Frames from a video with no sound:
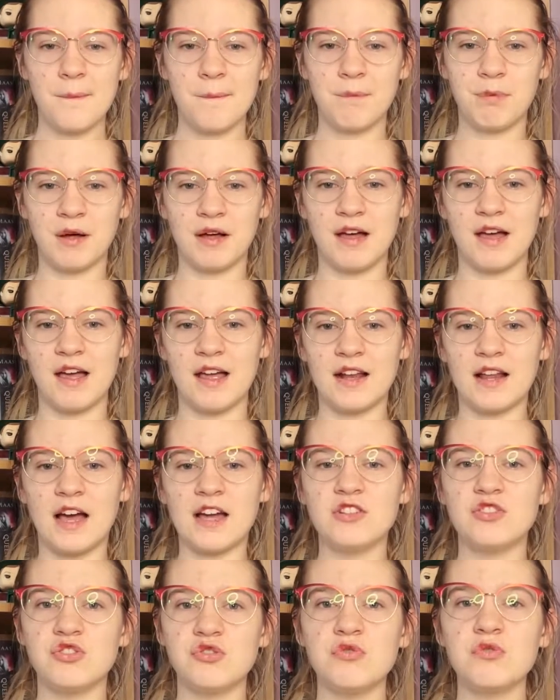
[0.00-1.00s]
But I
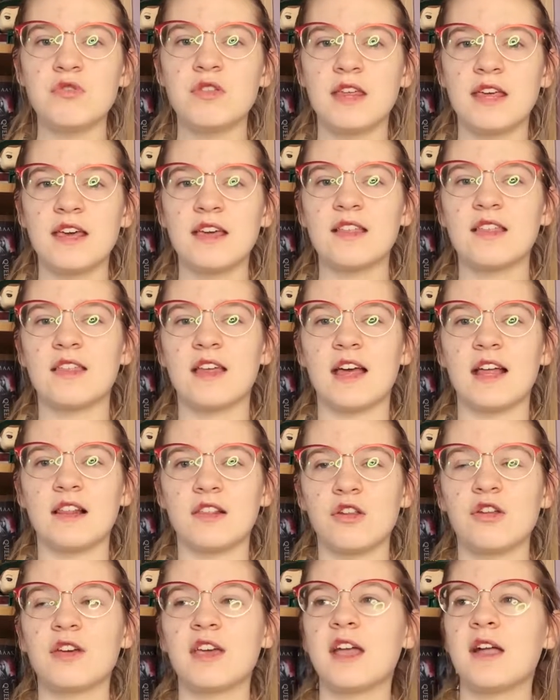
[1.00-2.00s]
do think that
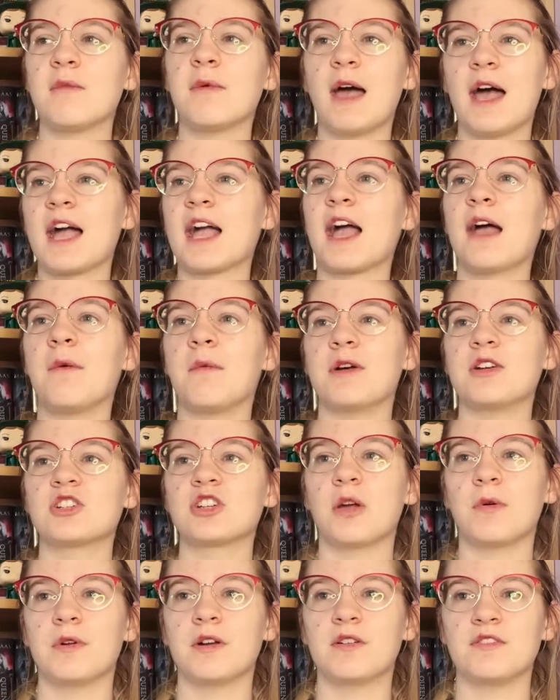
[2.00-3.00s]
looking back, I wish
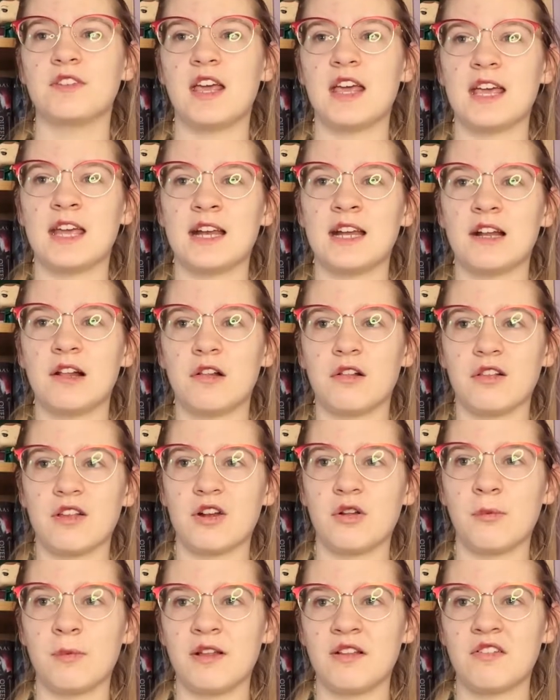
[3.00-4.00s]
I would have taken it a
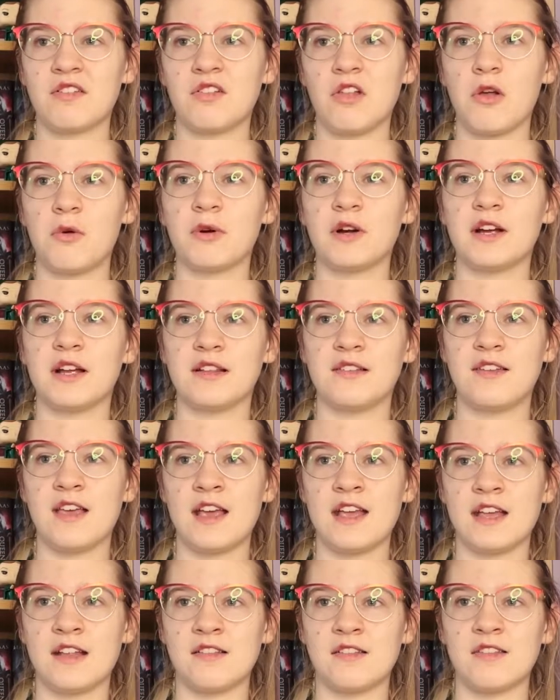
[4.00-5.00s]
little bit slower and
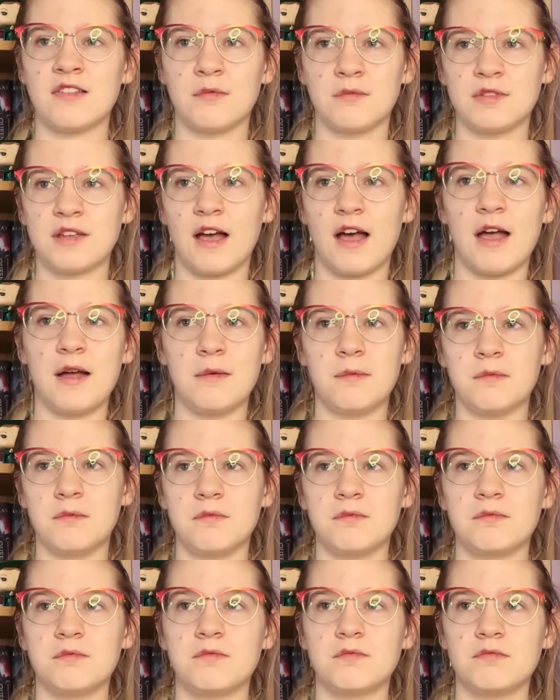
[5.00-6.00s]
taken some time
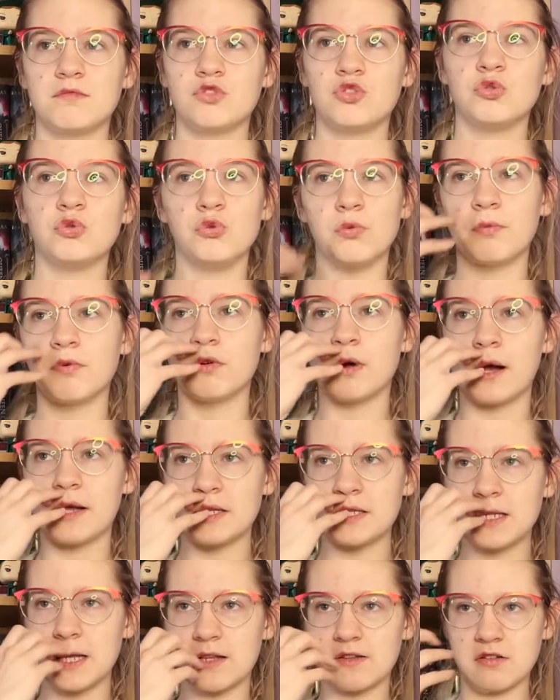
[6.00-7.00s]
to
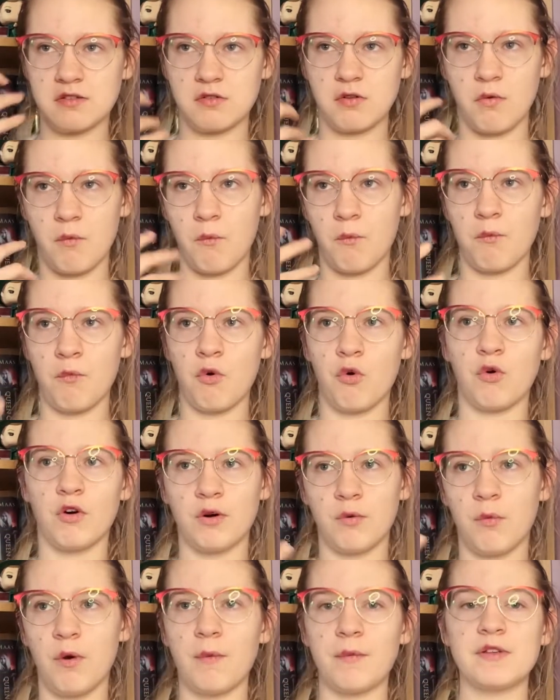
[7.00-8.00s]
process more
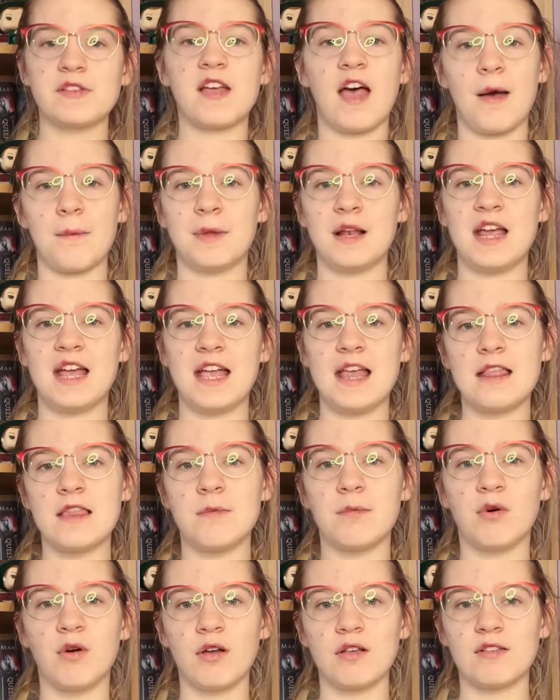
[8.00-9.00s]
what was happening in the
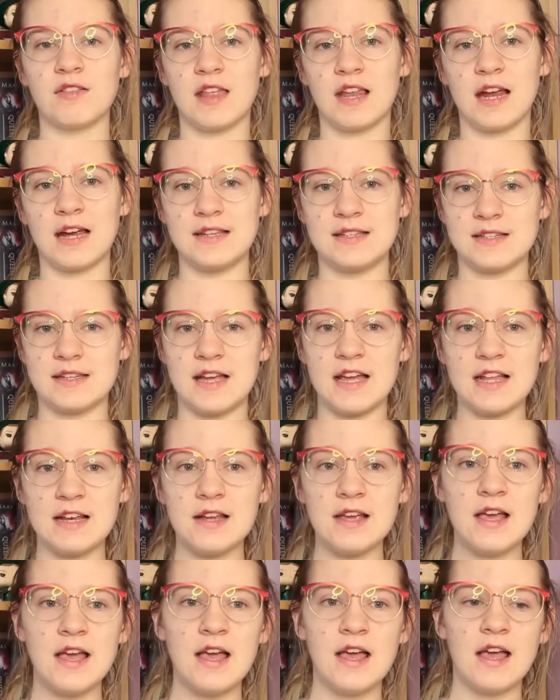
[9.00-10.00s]
books than I did,
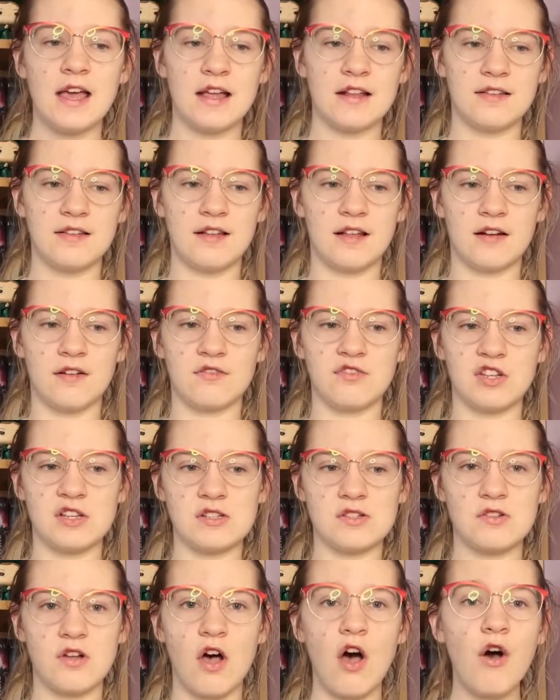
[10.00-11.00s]
instead of
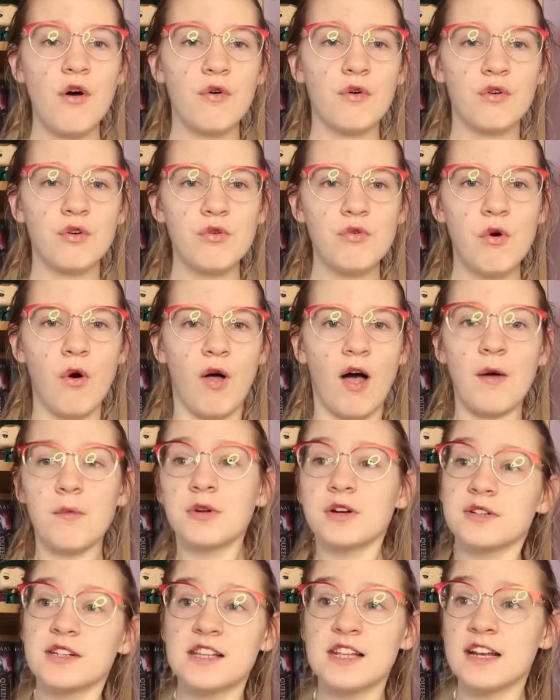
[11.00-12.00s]
just, oh cool, I want
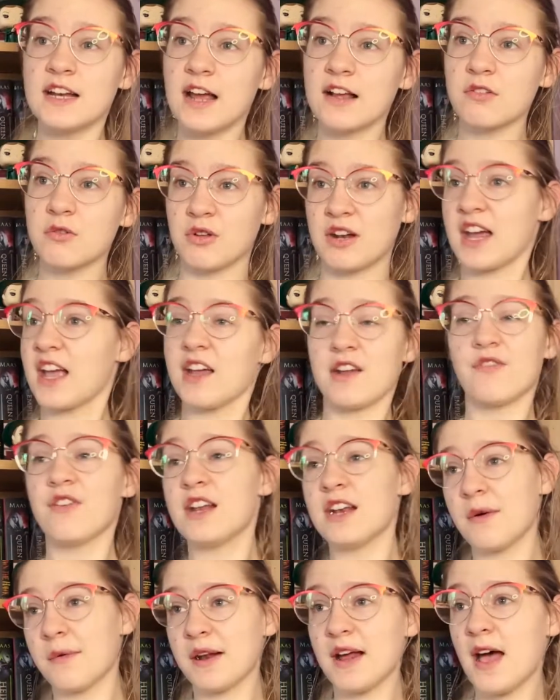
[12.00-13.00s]
to read the next one, I gotta find
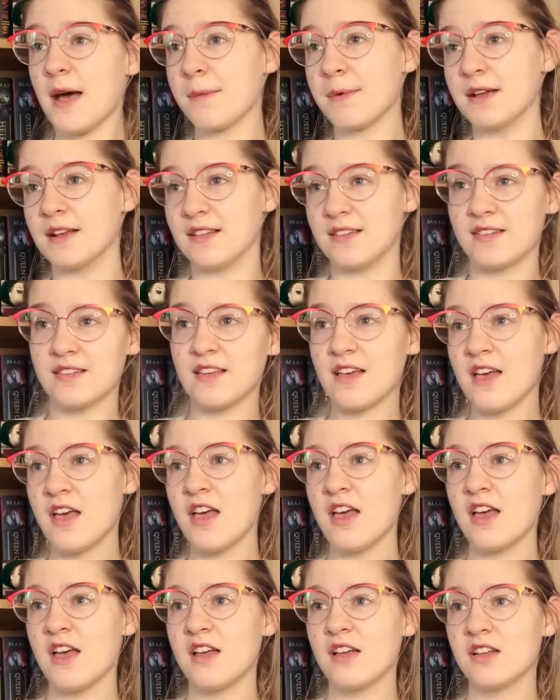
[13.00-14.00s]
out what happens.
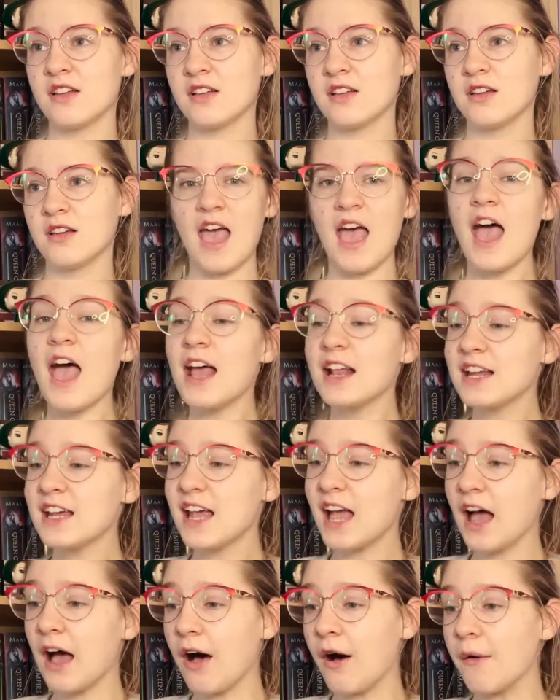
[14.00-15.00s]

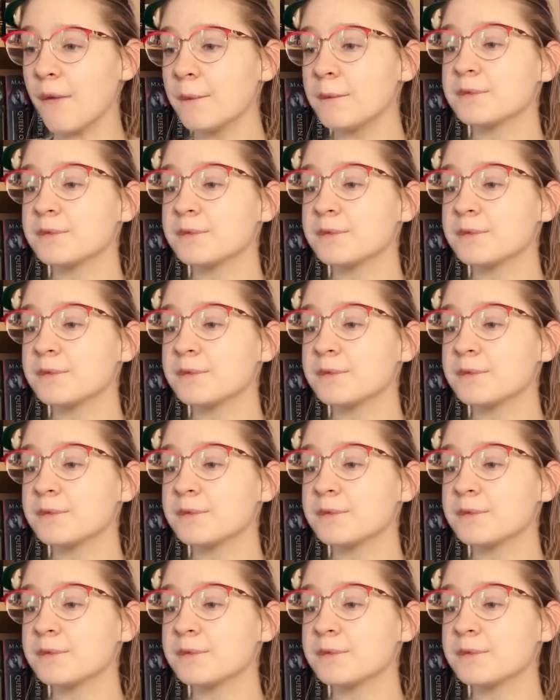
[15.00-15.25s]
Anyhow,